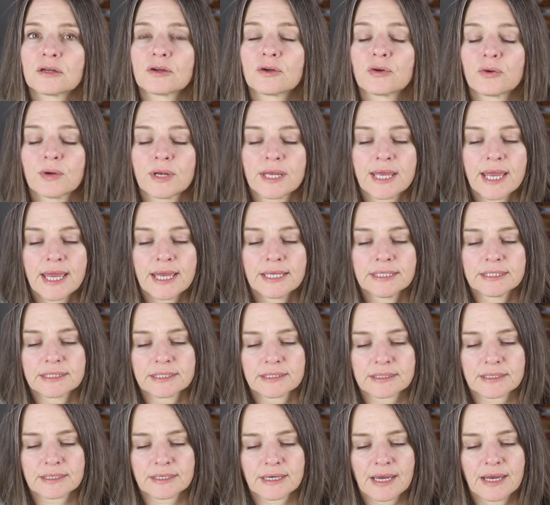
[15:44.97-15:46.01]

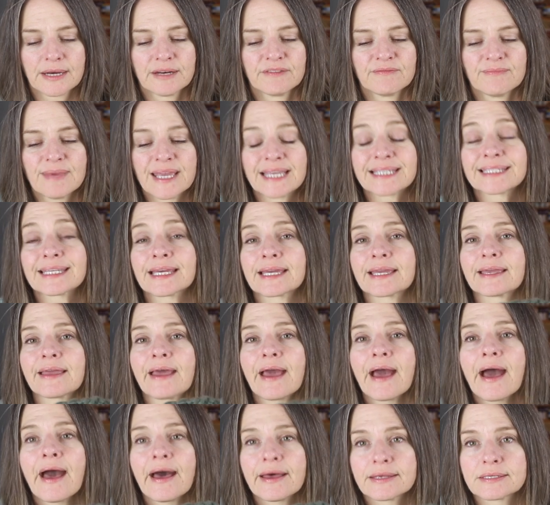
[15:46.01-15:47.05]
creates, kind of makes a
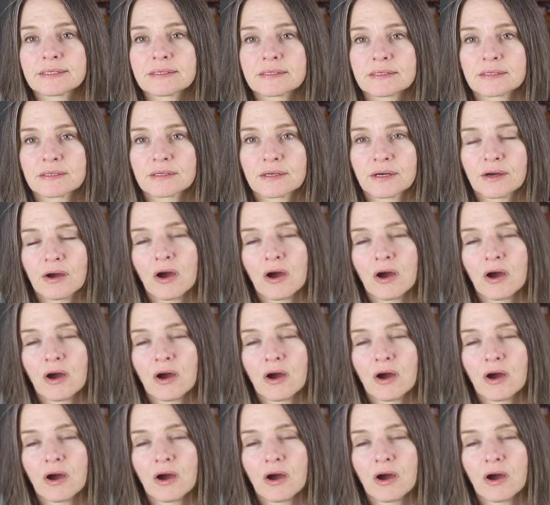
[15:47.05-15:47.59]
cast